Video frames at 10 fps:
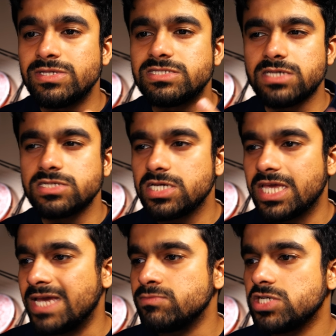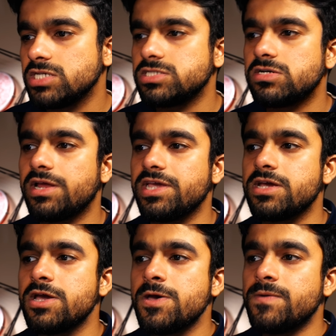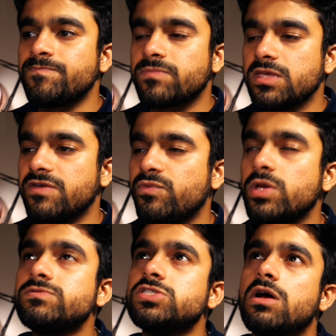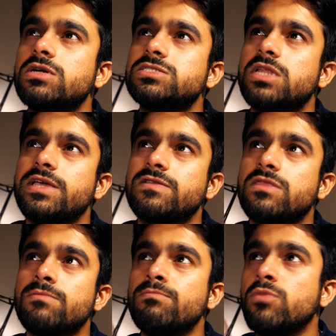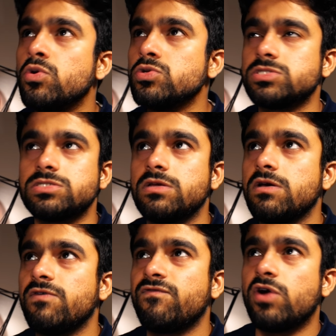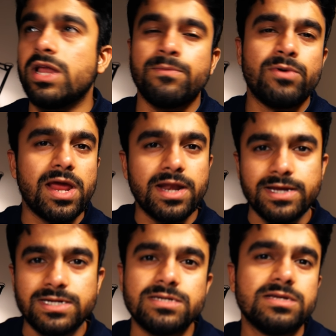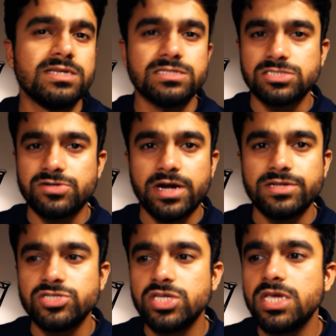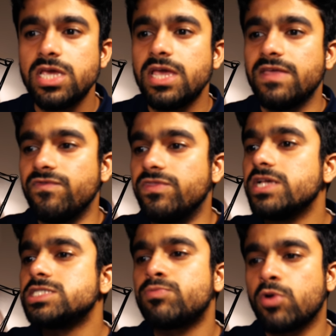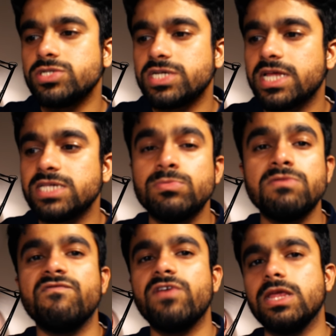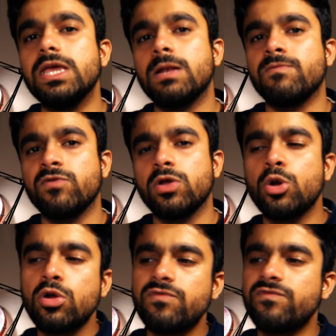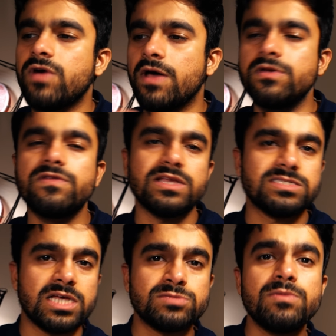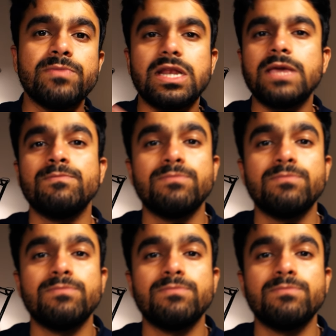been such a game changer. Like if we have charged like the most for like brand identity and strategy, this project has been very helpful. A lot of other things has been, but like